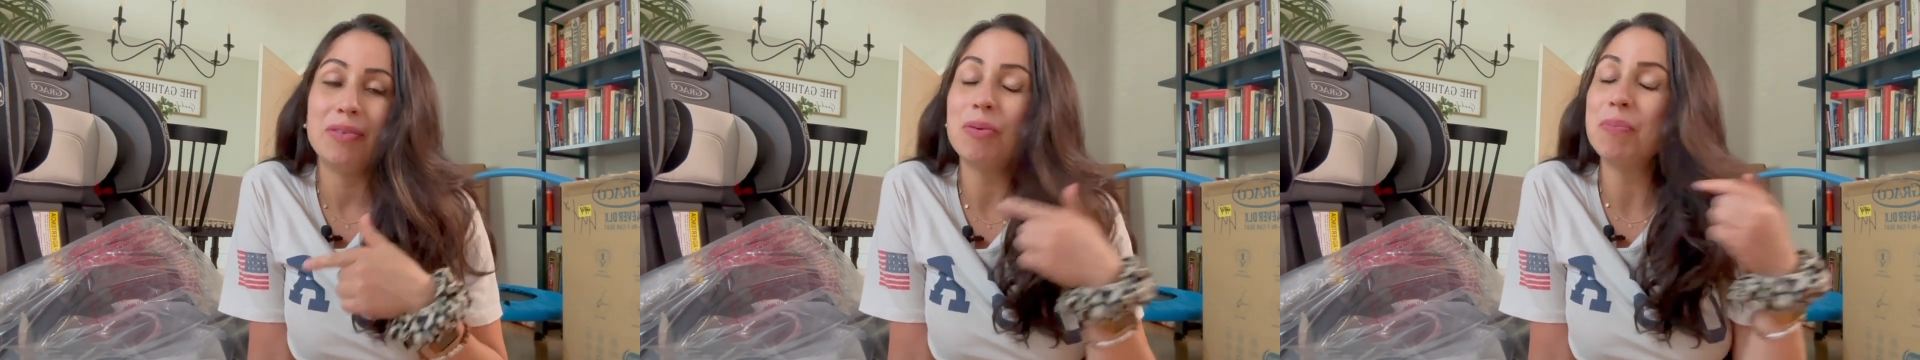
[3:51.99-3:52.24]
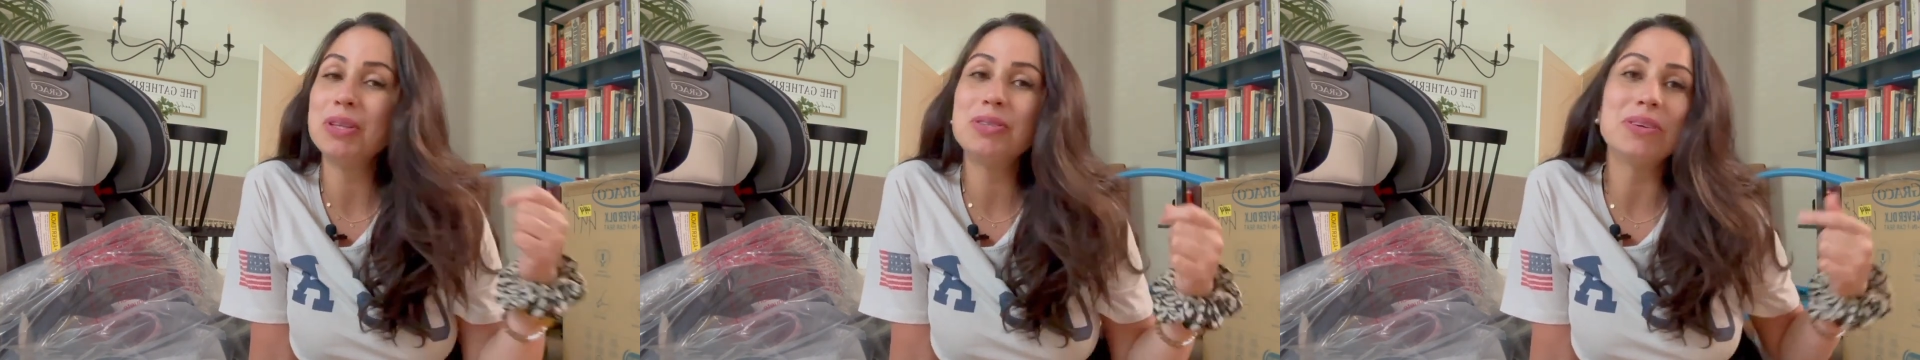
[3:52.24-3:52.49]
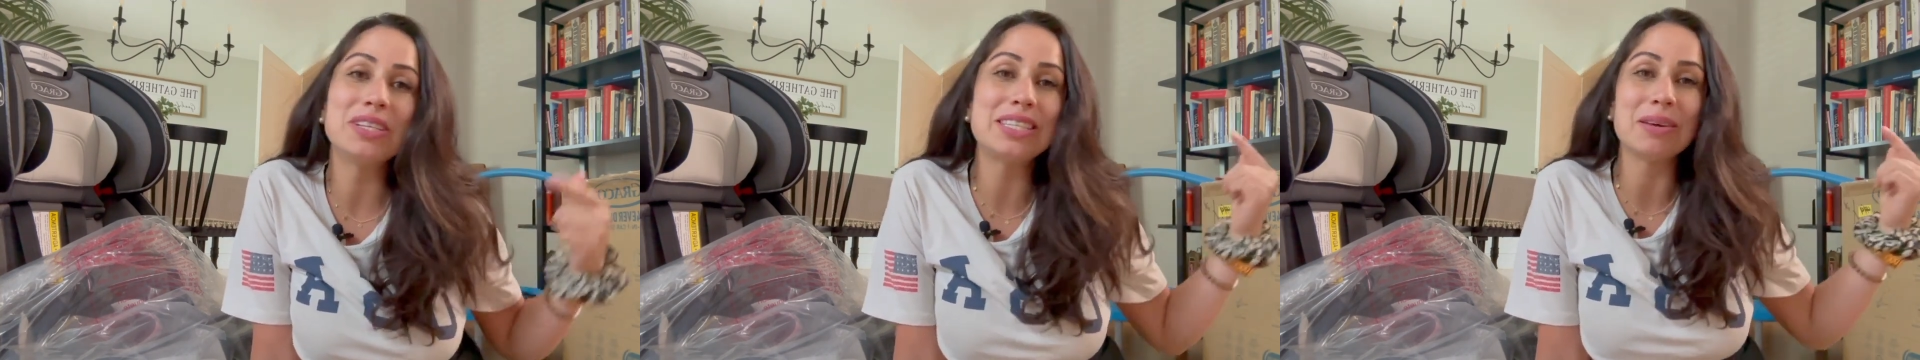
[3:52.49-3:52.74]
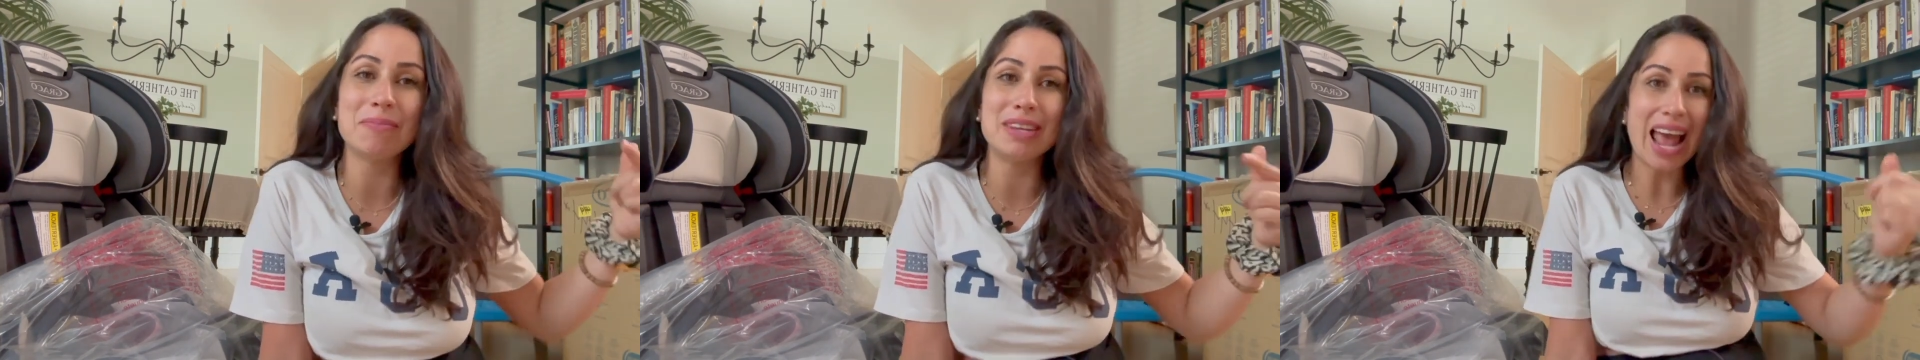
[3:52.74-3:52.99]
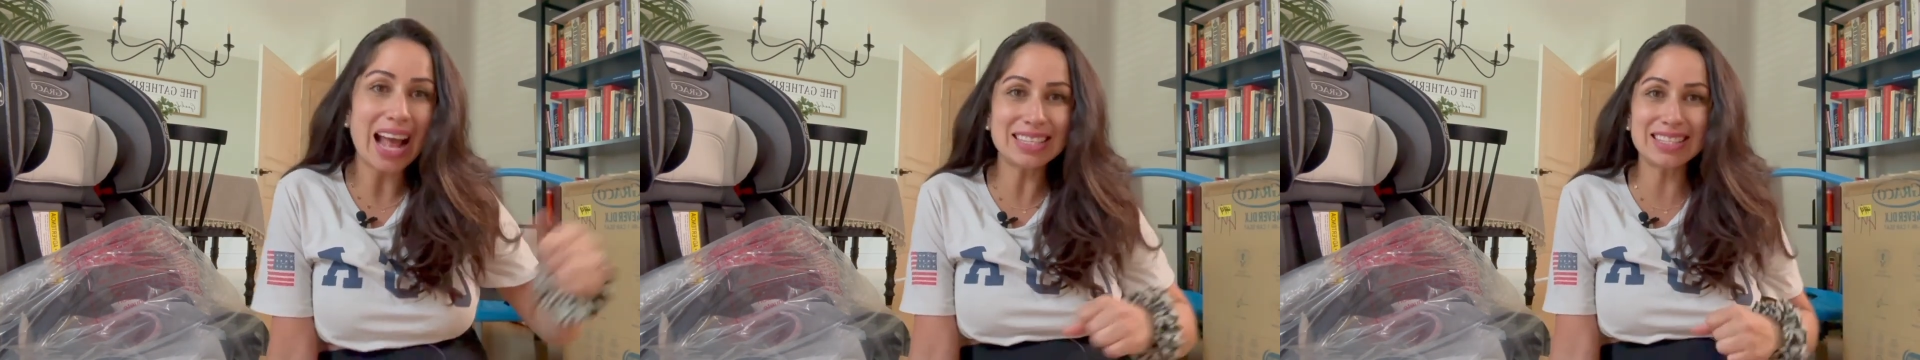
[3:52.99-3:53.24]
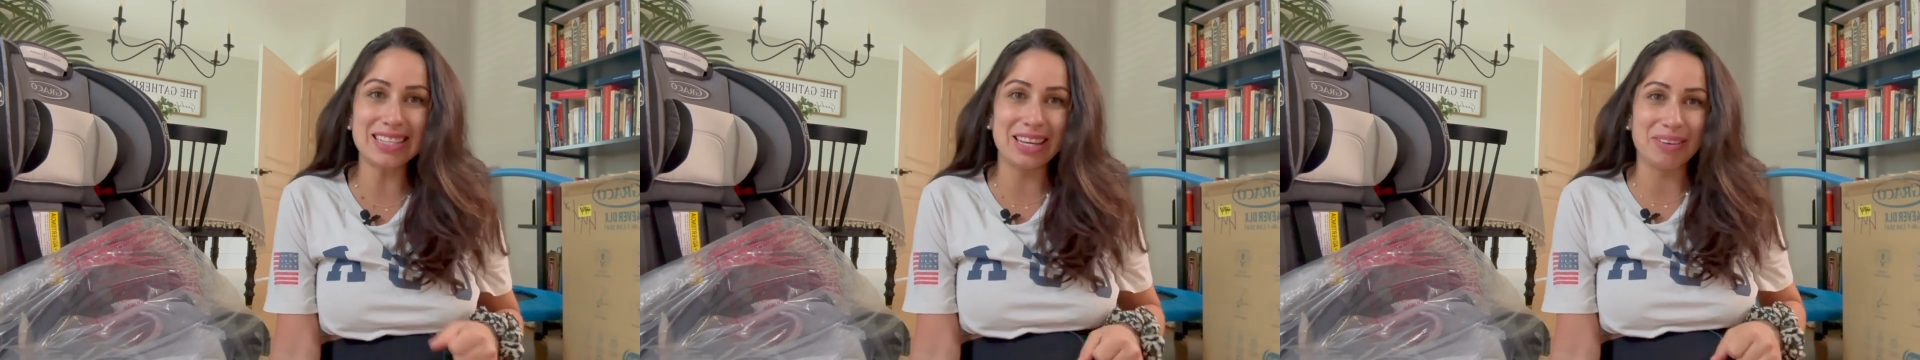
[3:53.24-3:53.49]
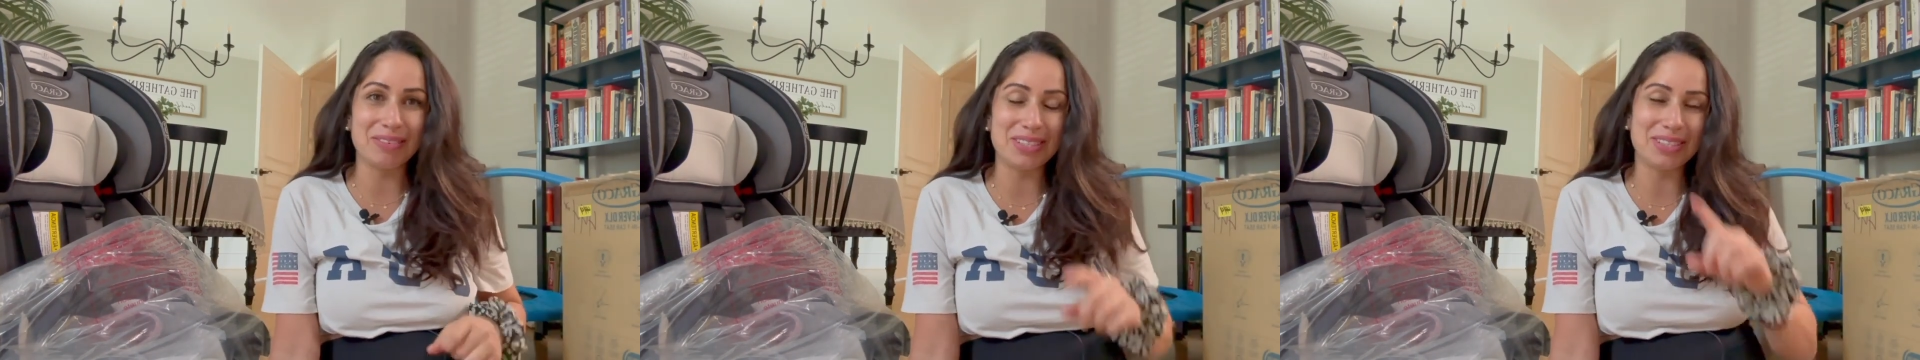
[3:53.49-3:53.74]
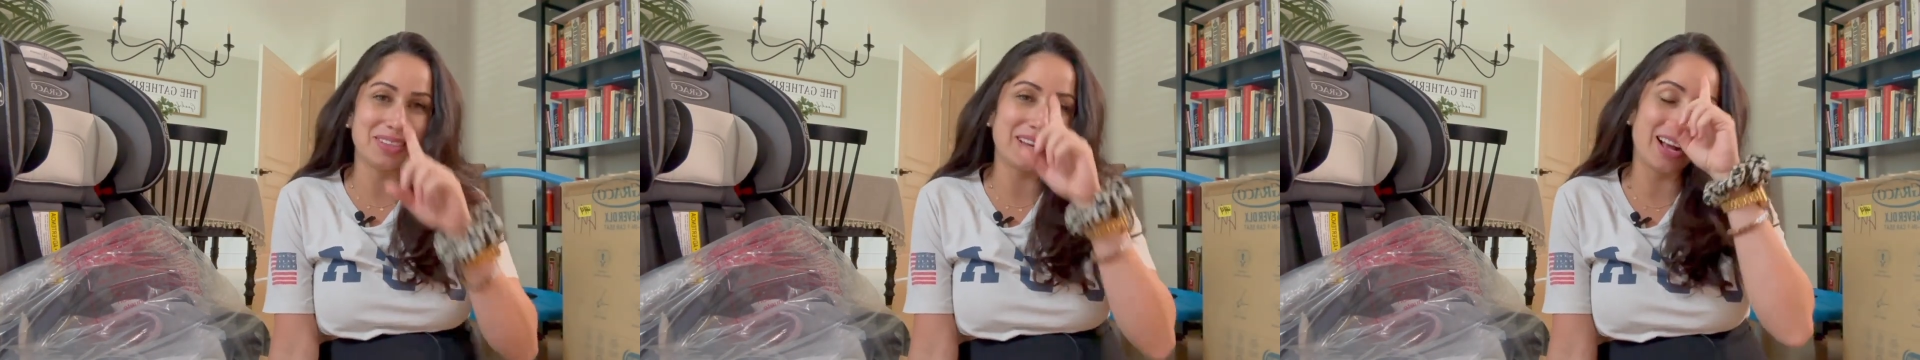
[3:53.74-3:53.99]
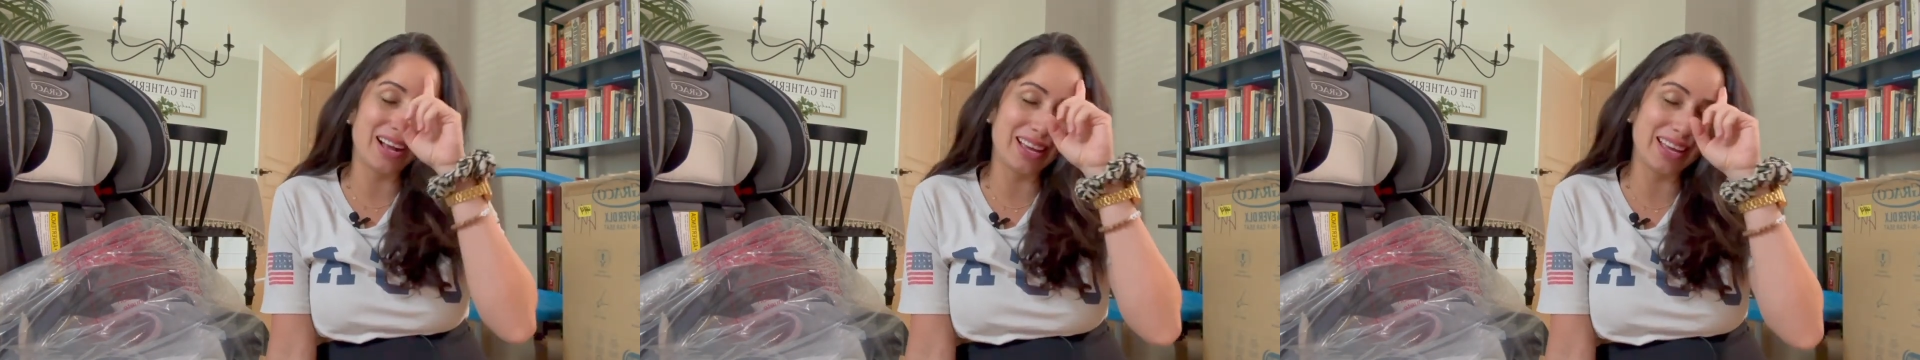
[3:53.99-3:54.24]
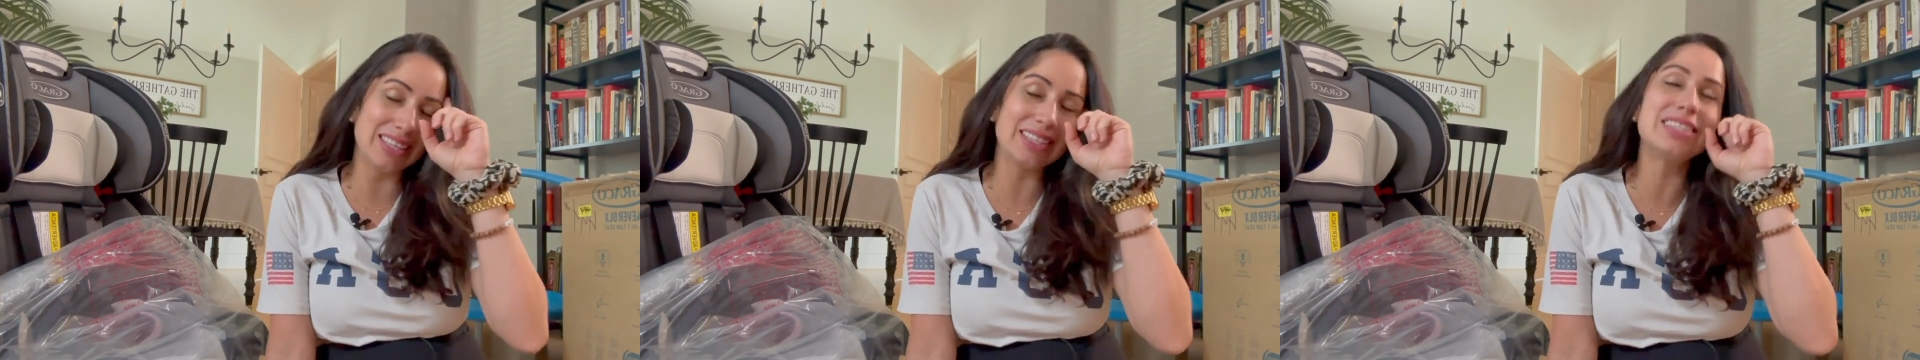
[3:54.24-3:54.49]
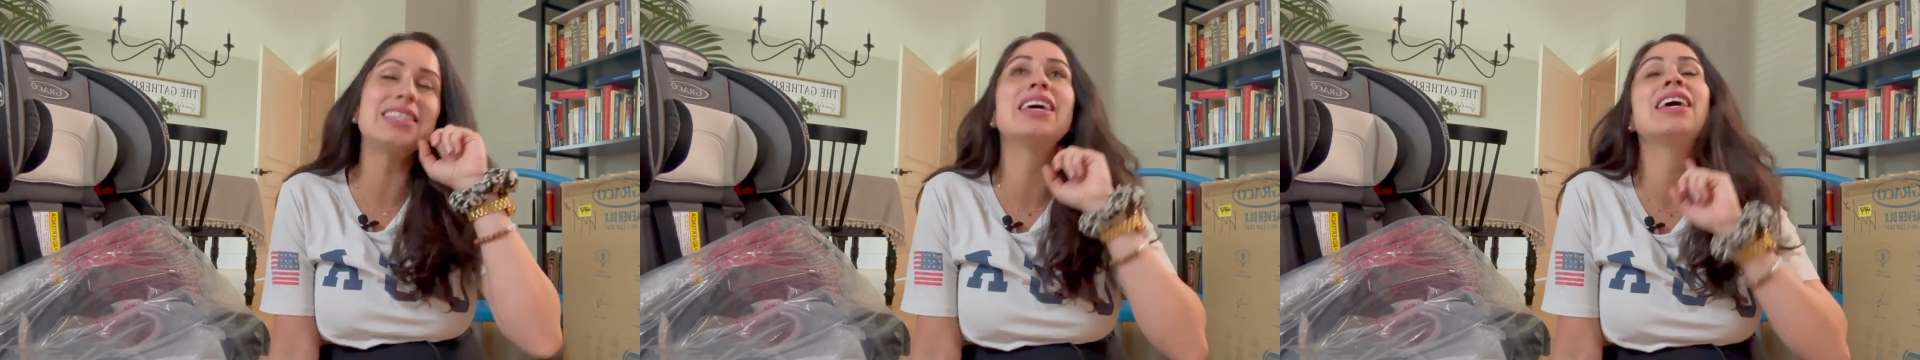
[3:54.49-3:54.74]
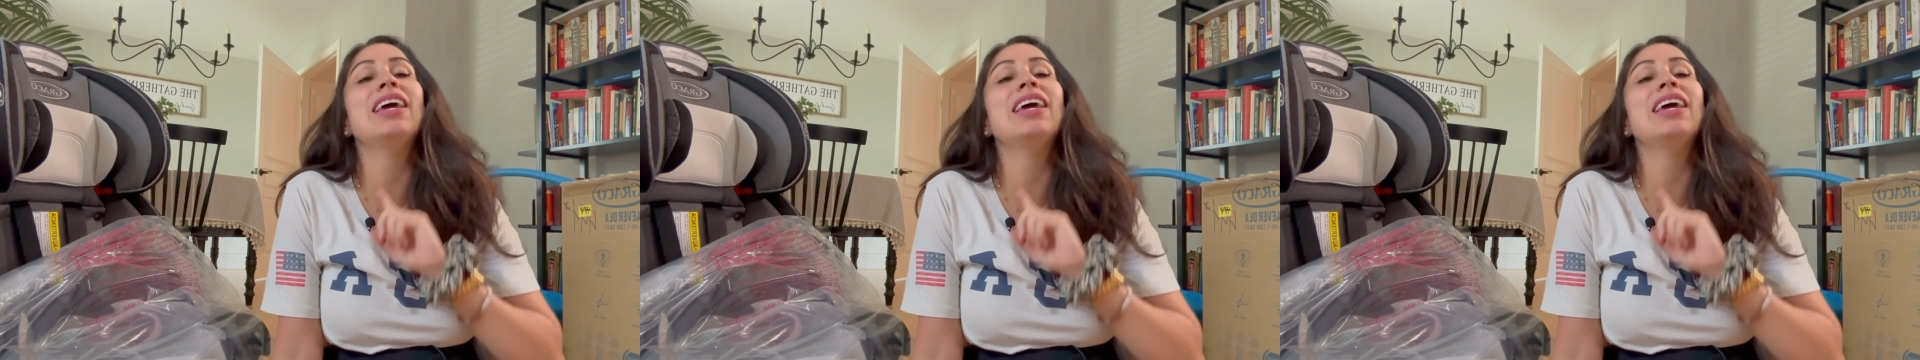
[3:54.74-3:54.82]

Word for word: will be doing some nesting with you guys